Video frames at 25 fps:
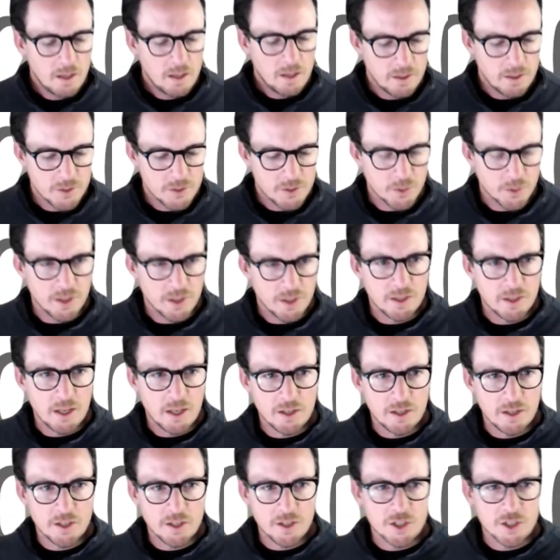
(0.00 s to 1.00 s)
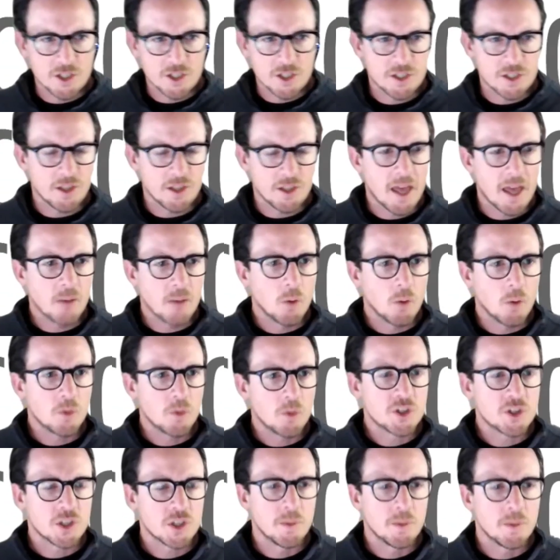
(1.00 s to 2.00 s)
So in addition to that, what were
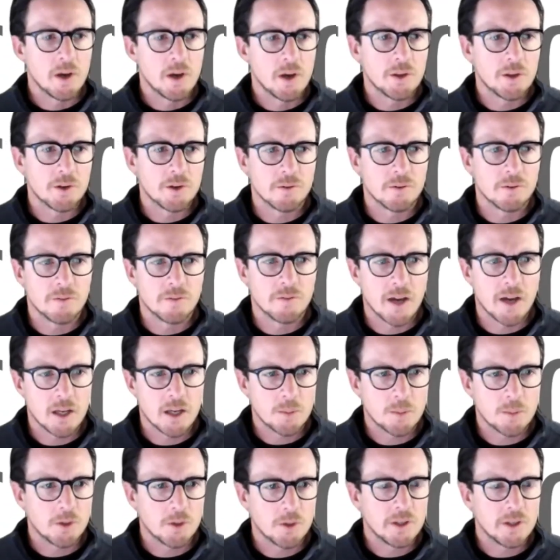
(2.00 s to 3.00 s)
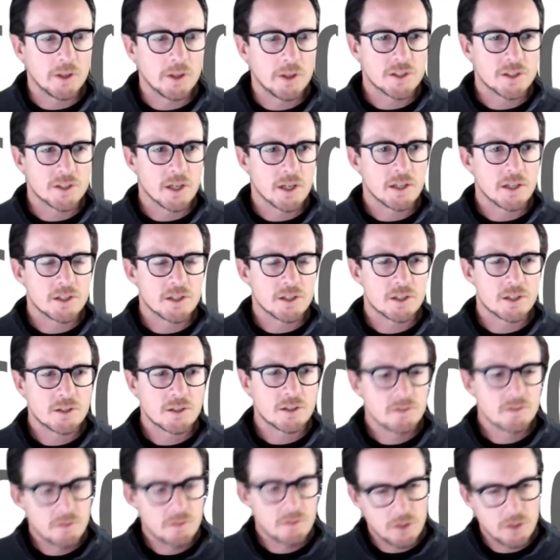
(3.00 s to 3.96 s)
some other valuable insights